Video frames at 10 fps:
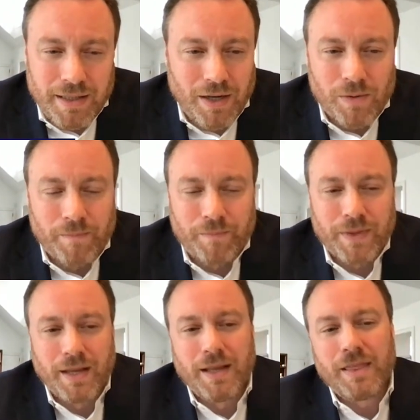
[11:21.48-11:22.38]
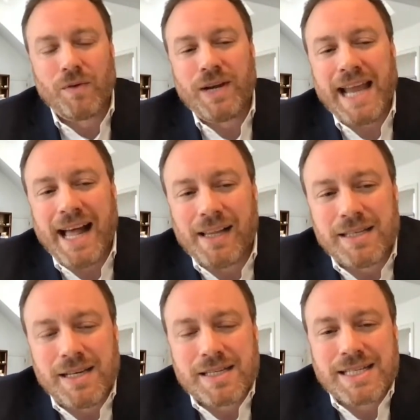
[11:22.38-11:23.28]
No, the
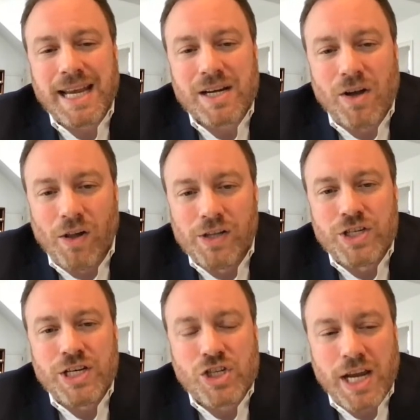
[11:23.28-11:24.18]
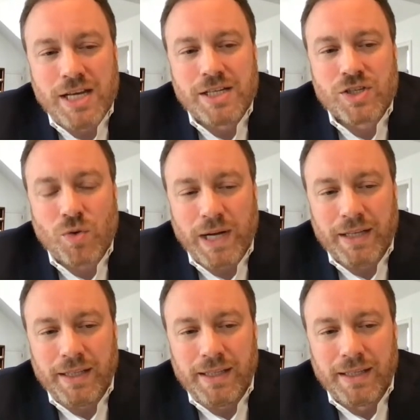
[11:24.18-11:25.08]
reality is technology changes
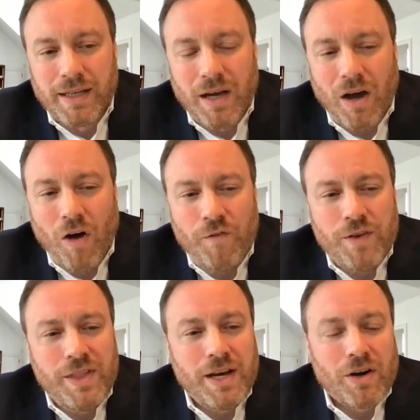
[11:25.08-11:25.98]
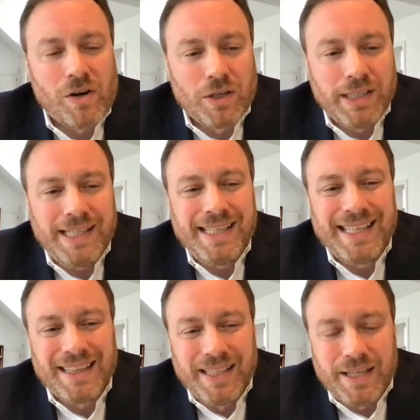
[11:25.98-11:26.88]
quickly. Often the early
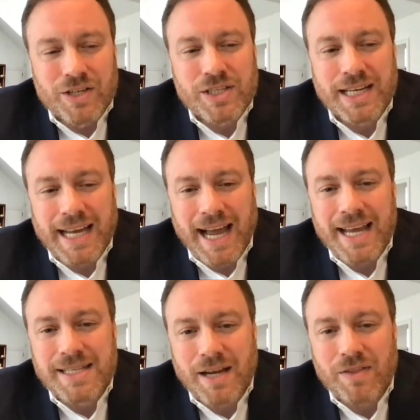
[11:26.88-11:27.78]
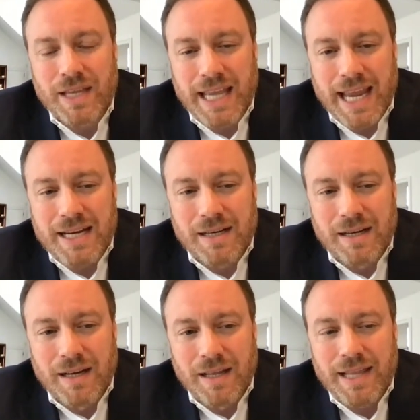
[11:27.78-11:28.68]
leaders, the guys out the gate,
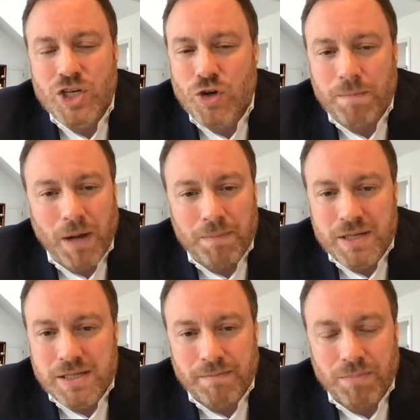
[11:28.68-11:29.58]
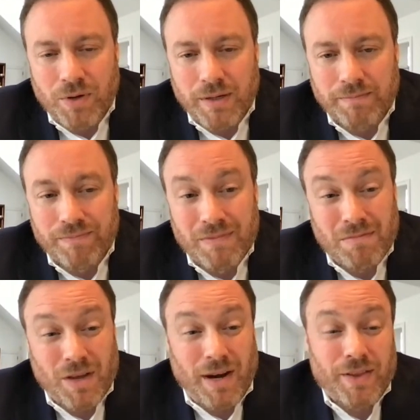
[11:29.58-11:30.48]
they trip up at some point.
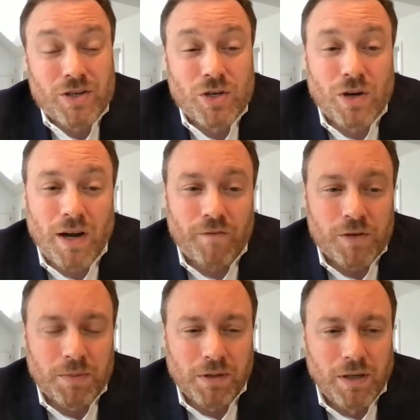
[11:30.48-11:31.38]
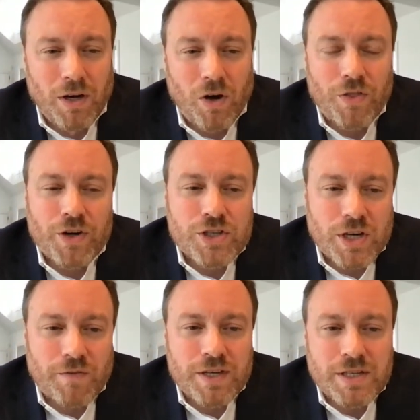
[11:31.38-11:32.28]
They're either too comfortable or their
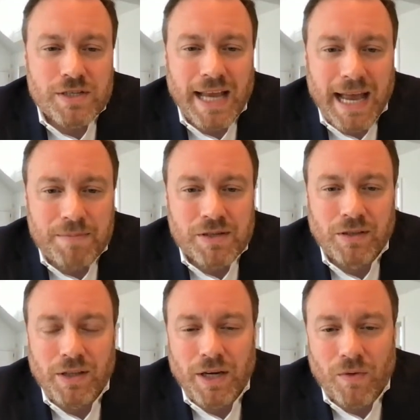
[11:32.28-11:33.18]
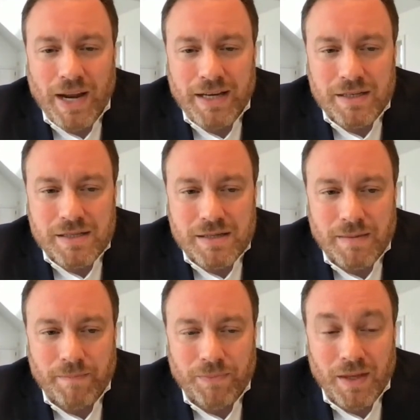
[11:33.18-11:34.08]
service is absolutely horrendous.
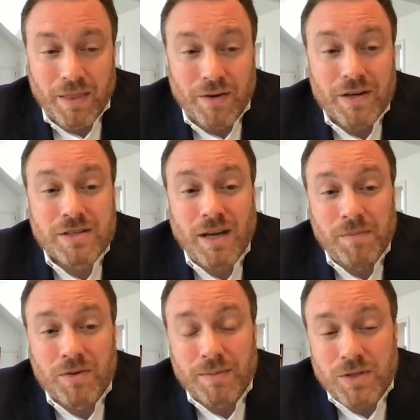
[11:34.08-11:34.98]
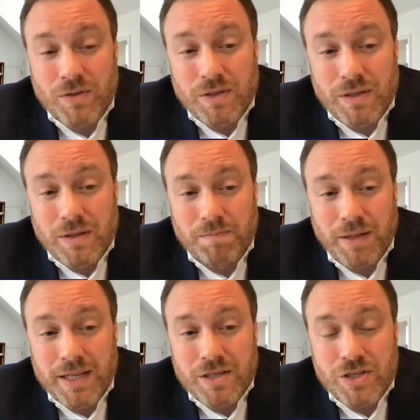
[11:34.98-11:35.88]
There are some crypto,
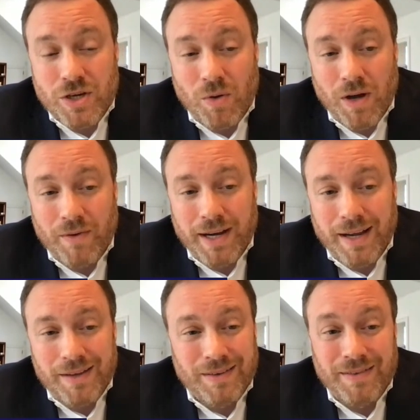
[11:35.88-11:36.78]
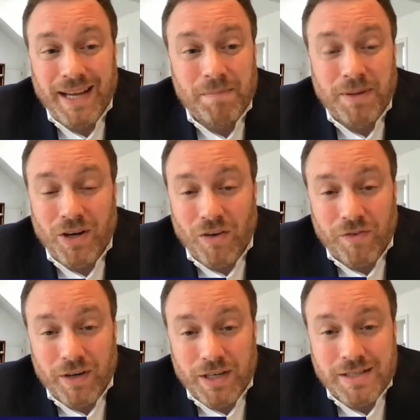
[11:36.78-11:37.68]
places you go on right now, you don't even get a bid
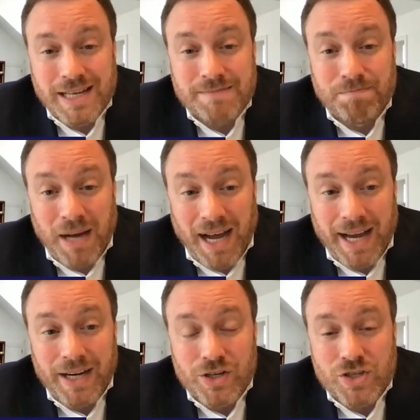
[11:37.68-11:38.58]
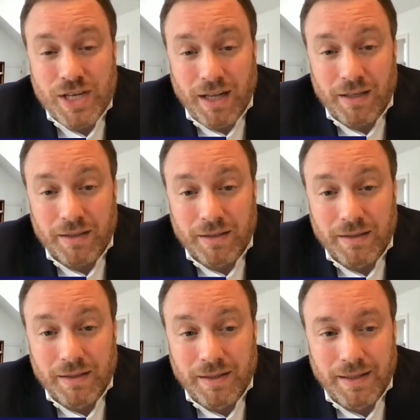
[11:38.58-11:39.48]
offer. It just says buy or sell.
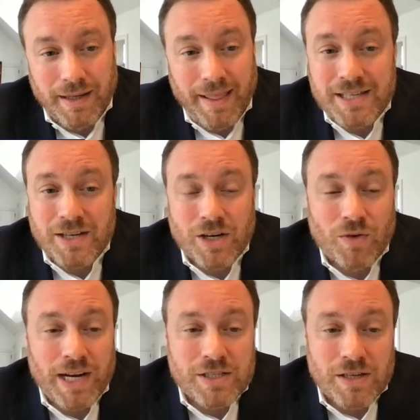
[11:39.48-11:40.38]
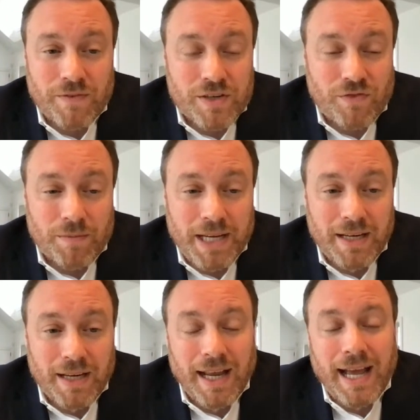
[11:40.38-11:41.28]
And that's not great service for
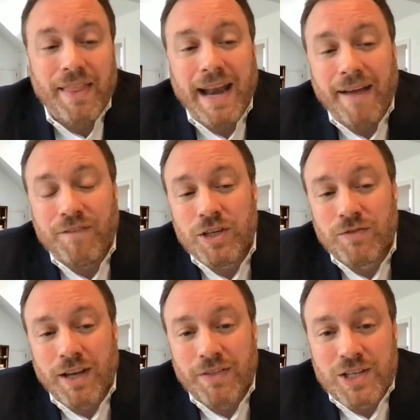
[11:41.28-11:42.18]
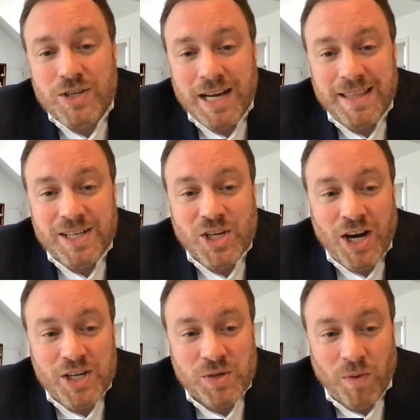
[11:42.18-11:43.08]
me. And then after you've done the trade, they
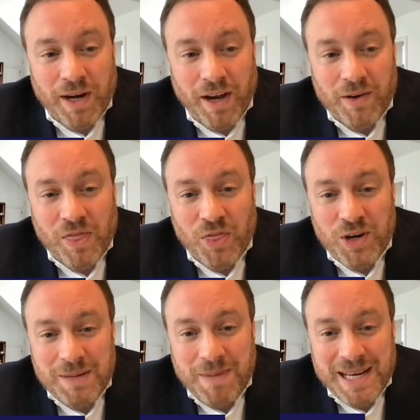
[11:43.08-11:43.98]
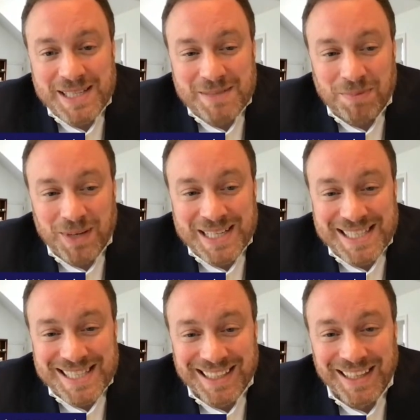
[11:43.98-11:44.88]
charge you 130 basis
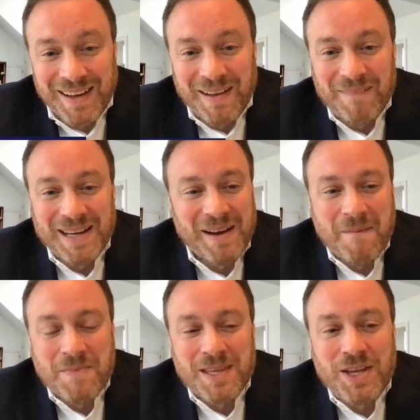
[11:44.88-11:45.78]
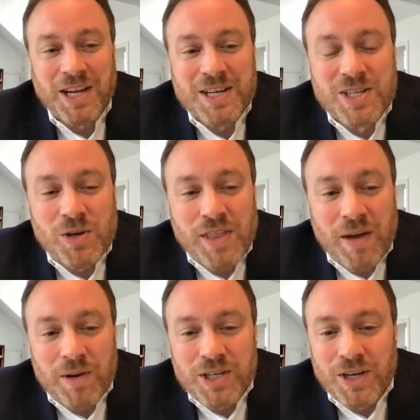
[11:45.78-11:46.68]
points. I mean, you can do
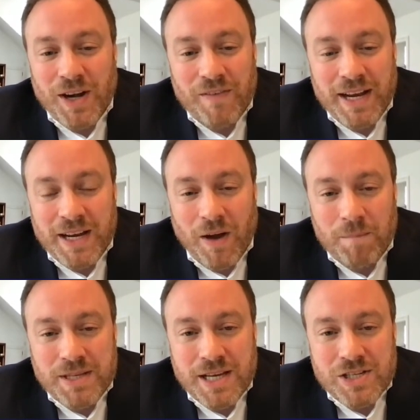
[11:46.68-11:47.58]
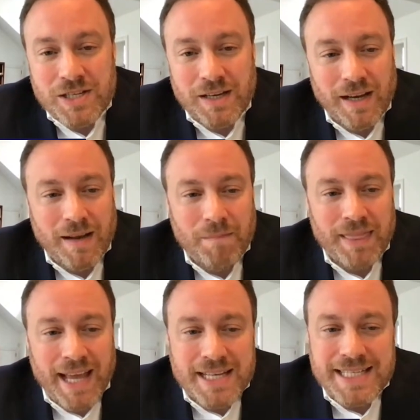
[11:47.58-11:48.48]
that when you don't have any competition,
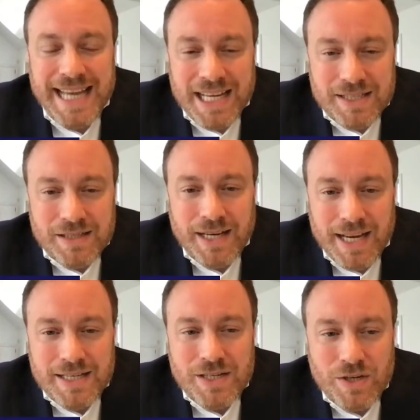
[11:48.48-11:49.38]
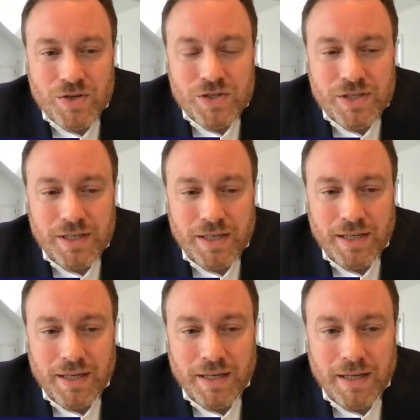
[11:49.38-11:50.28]
but that's yesterday's news.
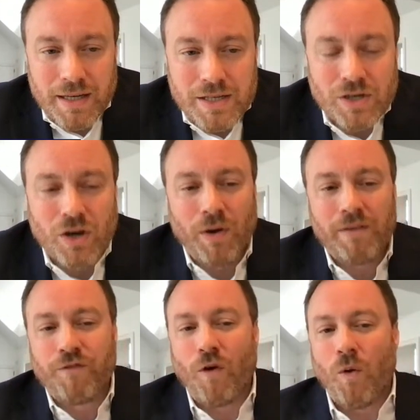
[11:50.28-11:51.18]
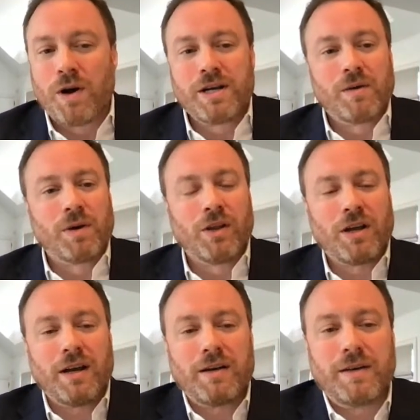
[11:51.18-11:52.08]
So going forward, we're
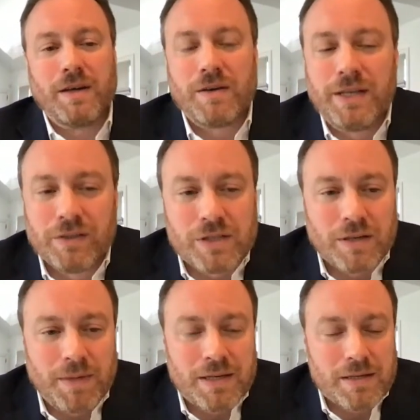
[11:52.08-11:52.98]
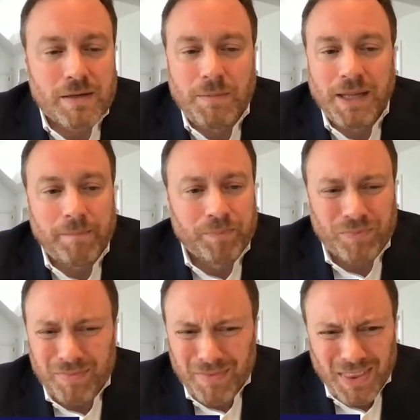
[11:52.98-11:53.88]
looking at your yields are going to be like
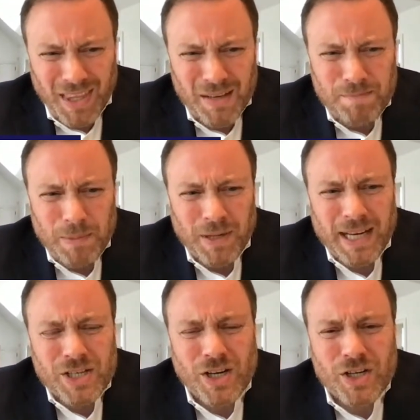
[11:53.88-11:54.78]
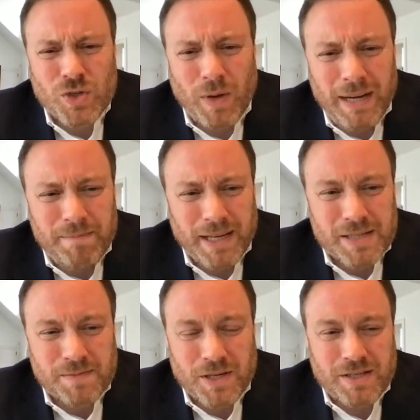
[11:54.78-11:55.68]
people getting charged 20
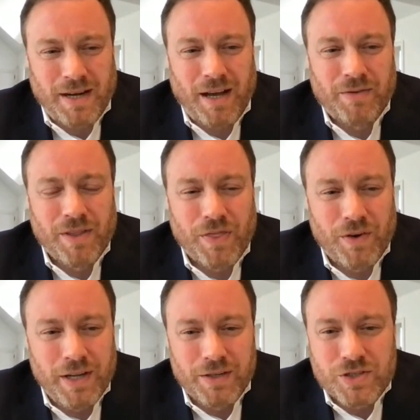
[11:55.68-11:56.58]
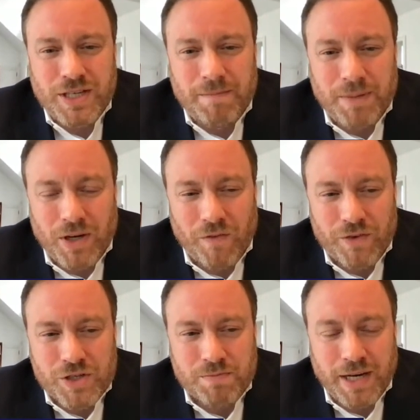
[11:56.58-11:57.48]
basis points, not 130. You'll see a bid
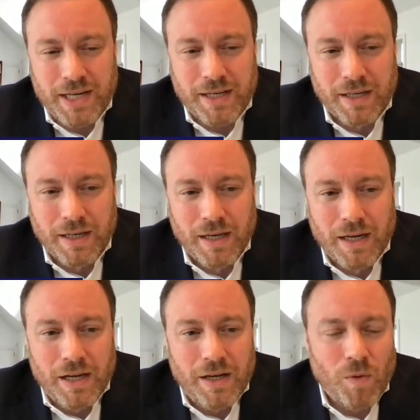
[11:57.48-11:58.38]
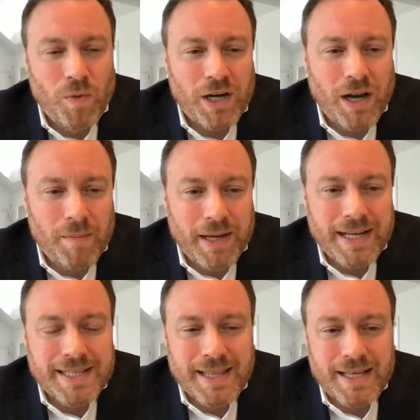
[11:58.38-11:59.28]
offer spread. We're coming
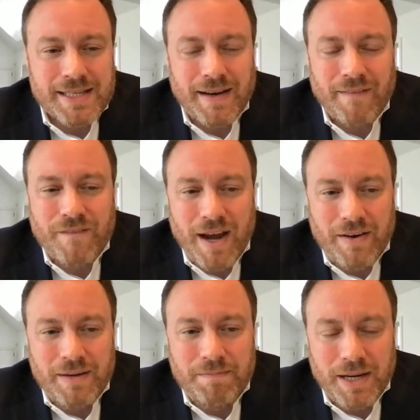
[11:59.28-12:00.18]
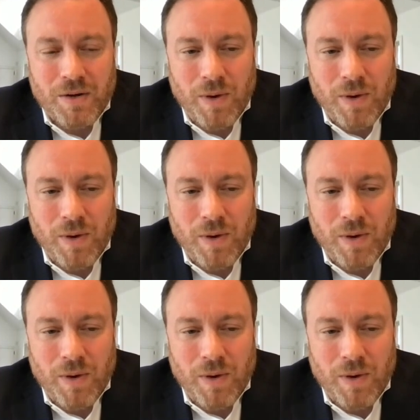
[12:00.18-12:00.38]
into this in a very big